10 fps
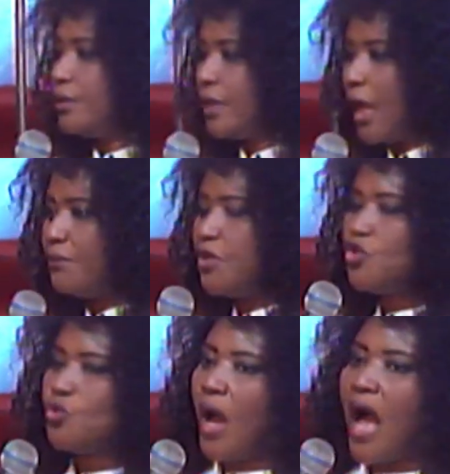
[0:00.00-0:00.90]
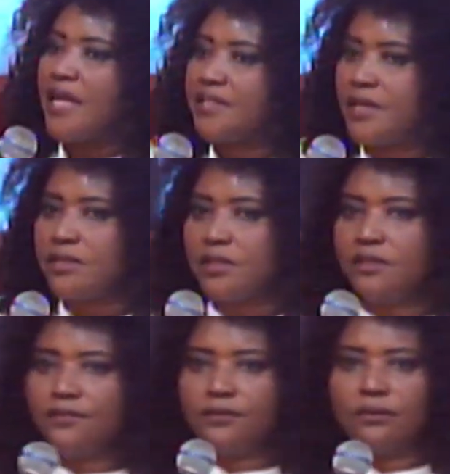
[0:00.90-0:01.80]
that means you are attentive,
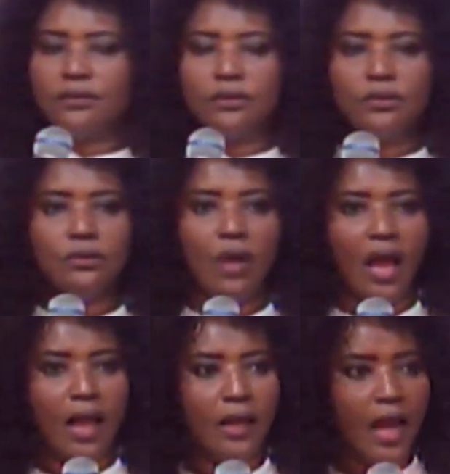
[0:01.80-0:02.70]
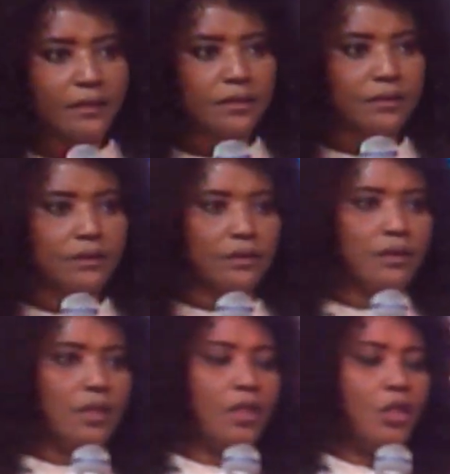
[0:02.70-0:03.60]
you are alert.
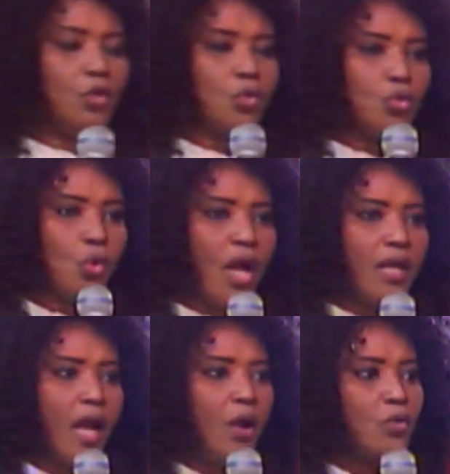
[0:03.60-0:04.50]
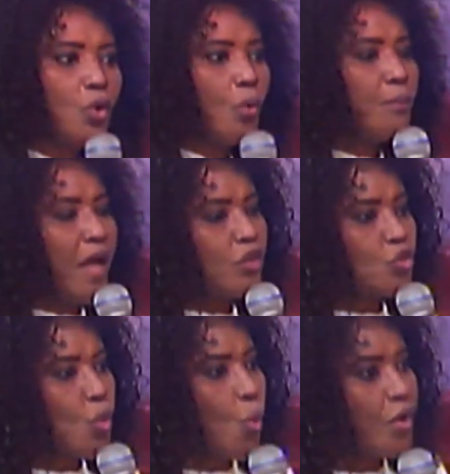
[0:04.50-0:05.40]
You don't allow your mind
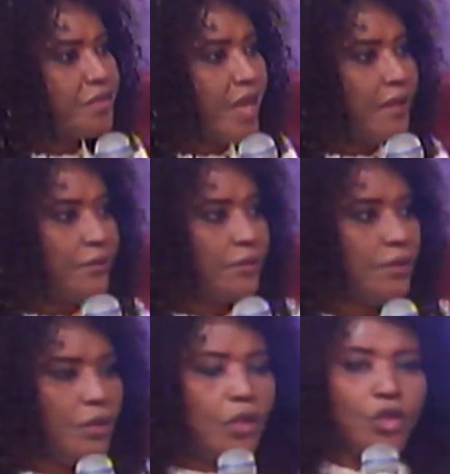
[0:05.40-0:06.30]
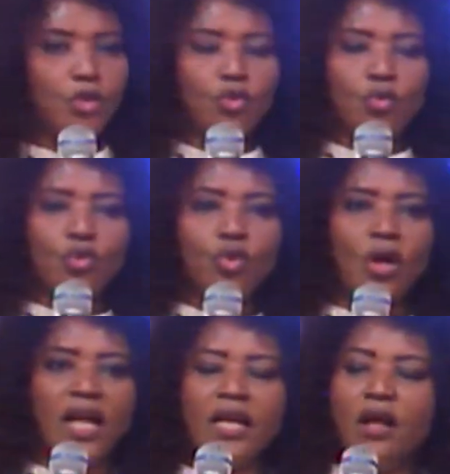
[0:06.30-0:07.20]
to wander. You don't
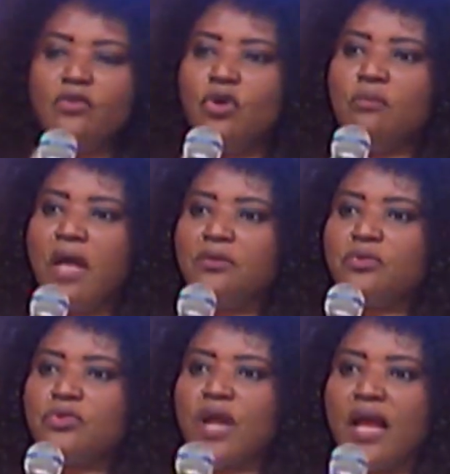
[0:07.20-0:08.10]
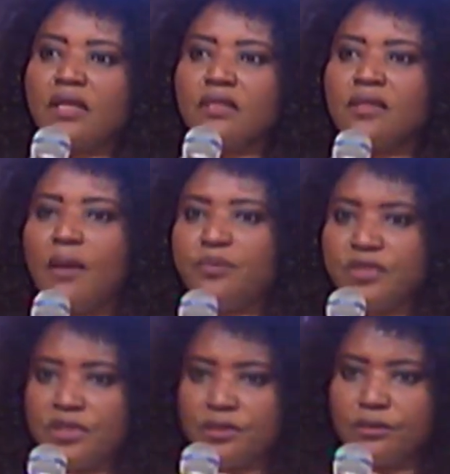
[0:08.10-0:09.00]
allow your mind to try and
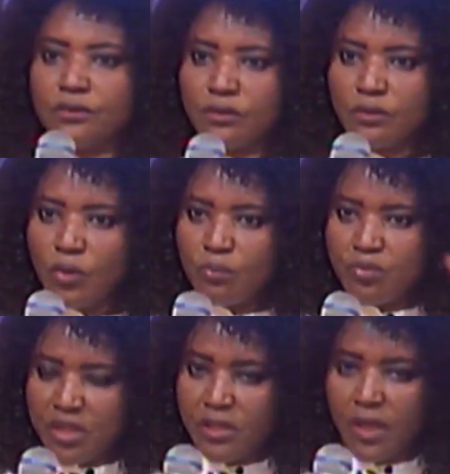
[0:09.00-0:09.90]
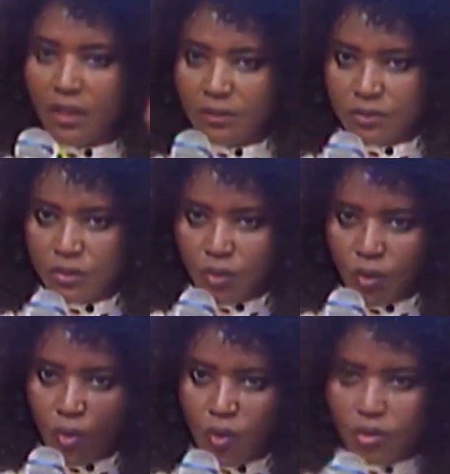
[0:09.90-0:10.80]
interpret. Be here,
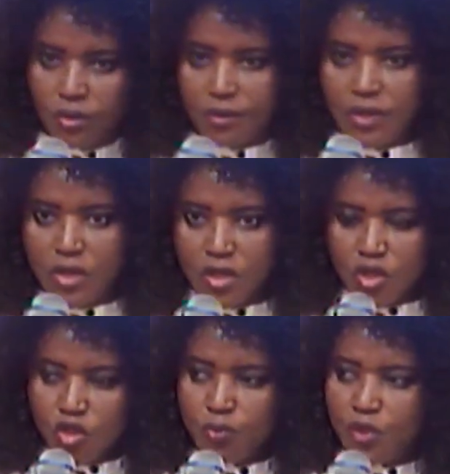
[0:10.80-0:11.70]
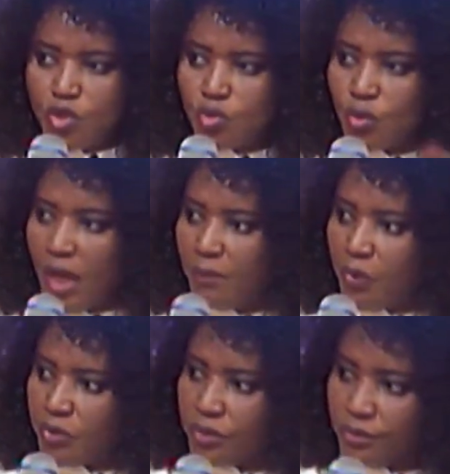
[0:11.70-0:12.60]
whole, spirit, soul, and
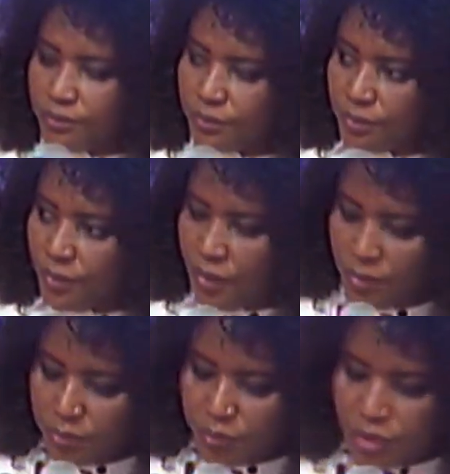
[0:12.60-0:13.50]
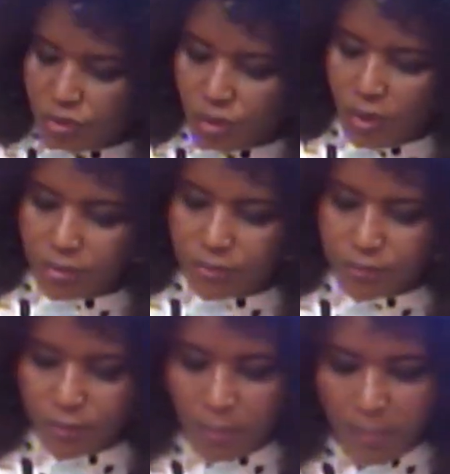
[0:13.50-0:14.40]
body. Praise God.
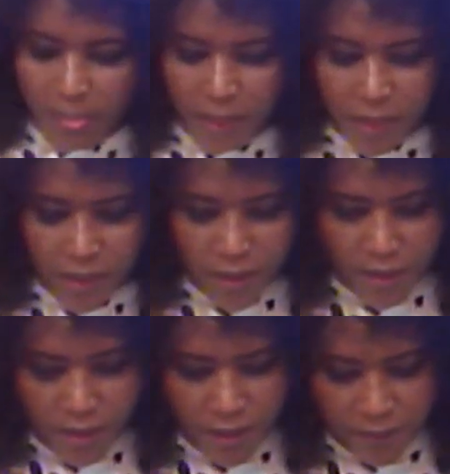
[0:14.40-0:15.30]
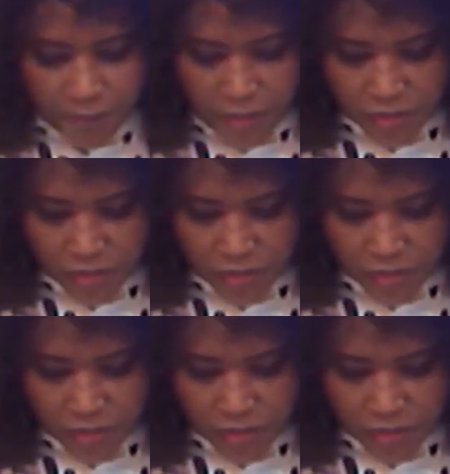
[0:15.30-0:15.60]
Praise